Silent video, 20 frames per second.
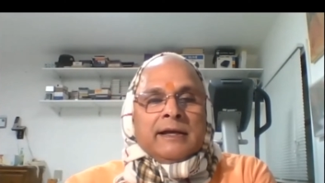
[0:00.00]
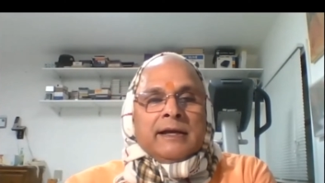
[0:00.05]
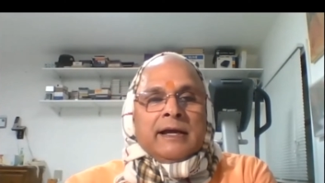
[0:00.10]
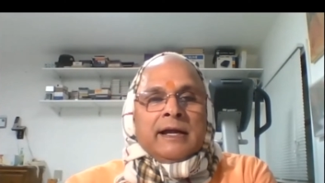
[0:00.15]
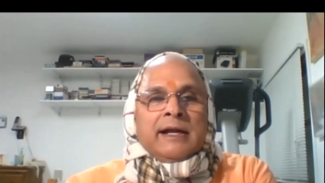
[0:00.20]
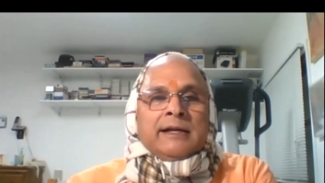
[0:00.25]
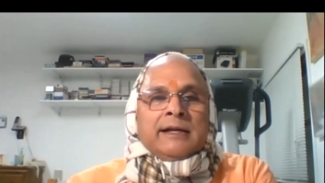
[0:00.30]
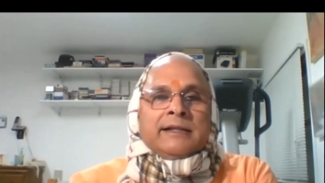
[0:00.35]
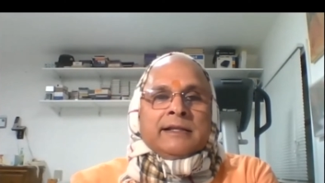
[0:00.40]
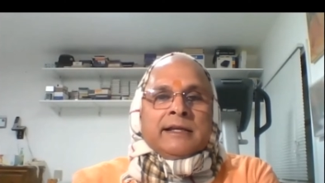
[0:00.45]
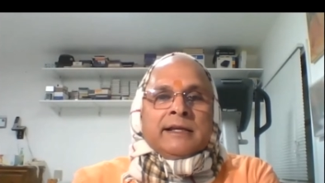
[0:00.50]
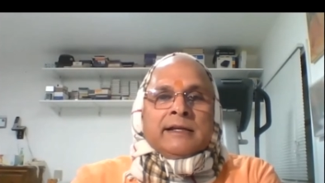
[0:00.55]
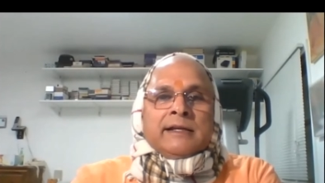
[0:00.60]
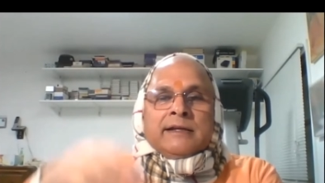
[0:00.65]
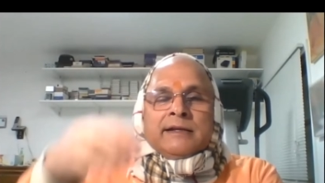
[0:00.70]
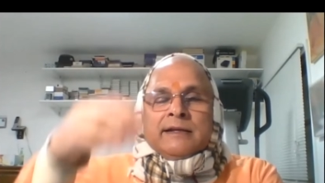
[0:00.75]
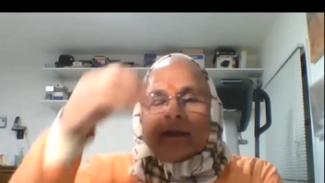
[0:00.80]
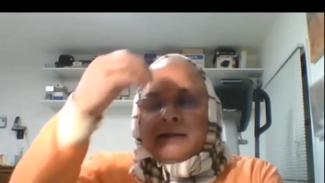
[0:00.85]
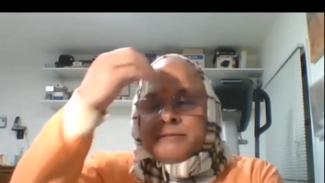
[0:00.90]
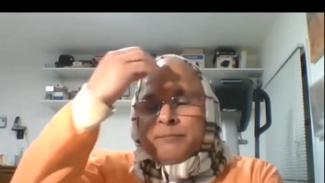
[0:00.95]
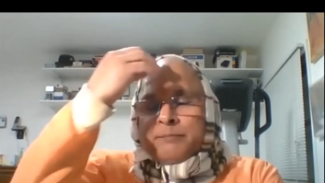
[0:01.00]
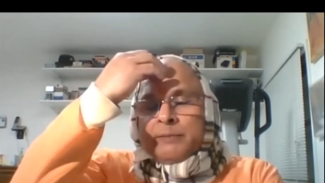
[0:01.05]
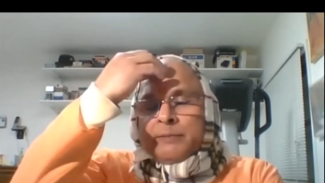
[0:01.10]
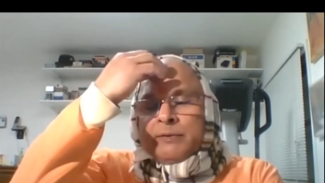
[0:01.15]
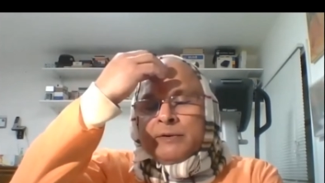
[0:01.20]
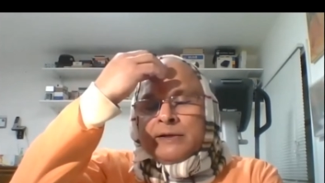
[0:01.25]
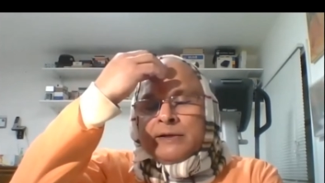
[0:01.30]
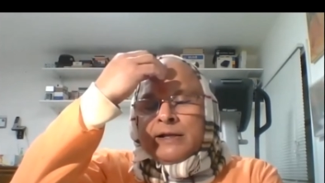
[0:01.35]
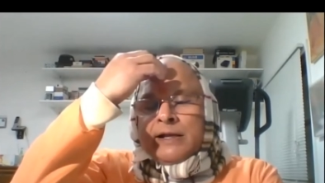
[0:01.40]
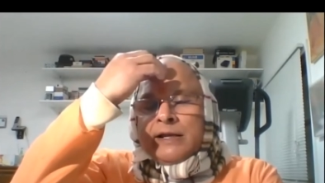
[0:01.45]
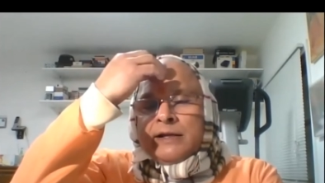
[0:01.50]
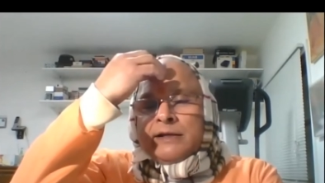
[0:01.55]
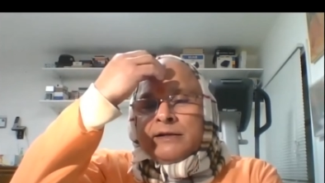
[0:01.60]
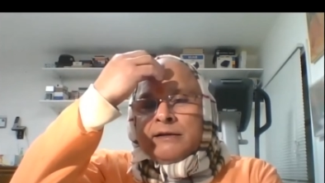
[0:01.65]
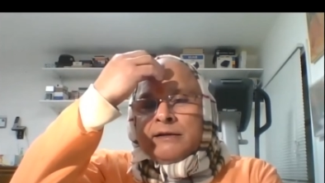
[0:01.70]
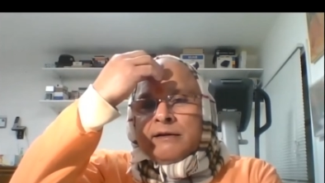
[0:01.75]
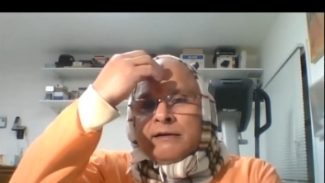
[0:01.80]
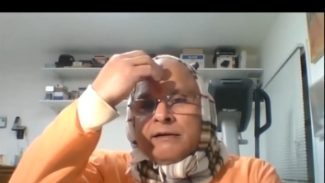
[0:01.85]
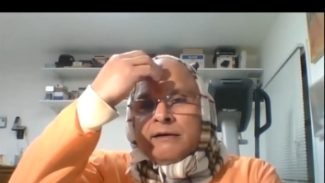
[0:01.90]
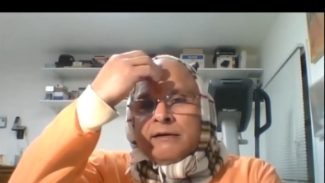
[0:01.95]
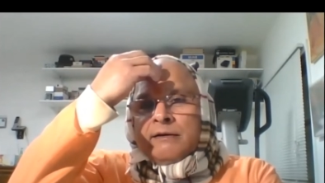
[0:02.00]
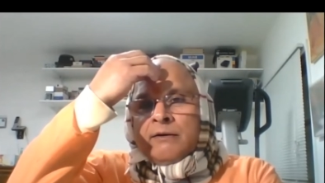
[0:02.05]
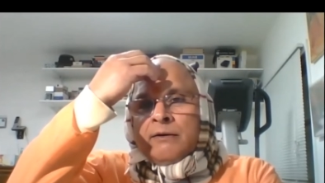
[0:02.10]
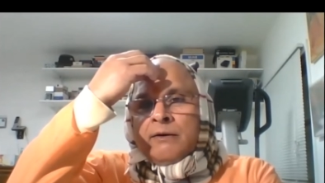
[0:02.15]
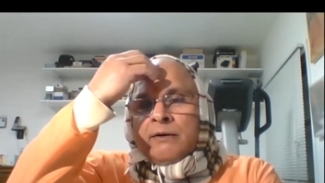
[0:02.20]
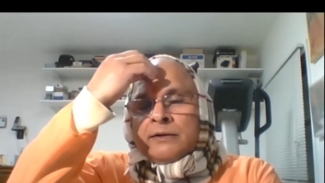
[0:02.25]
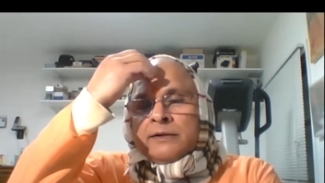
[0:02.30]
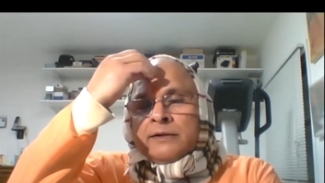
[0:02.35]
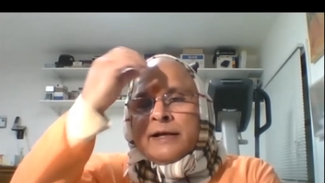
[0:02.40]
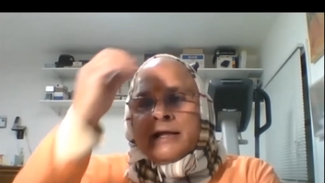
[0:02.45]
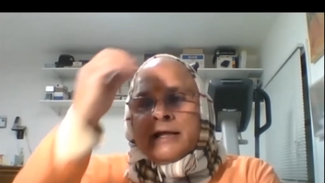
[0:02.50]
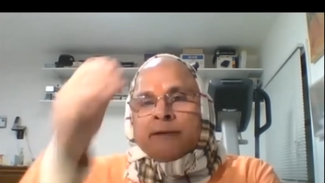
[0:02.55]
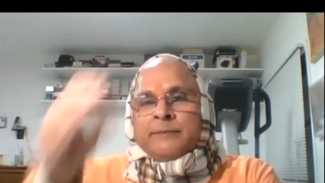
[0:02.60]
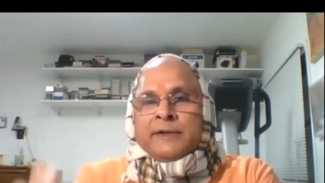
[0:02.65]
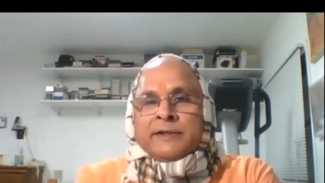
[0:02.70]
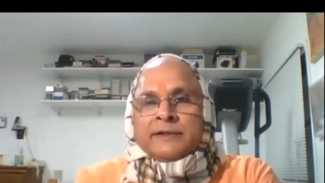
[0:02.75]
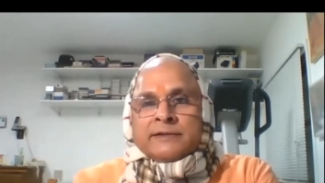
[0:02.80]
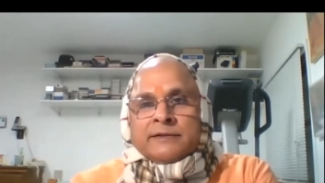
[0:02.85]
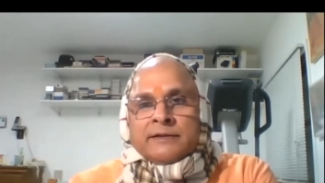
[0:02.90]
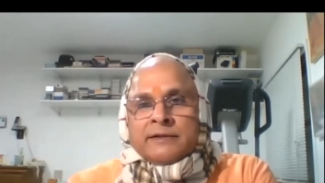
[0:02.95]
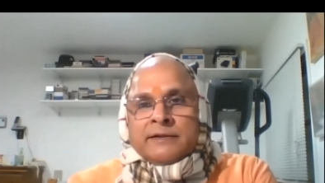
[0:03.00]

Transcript: And then people write all the garbage.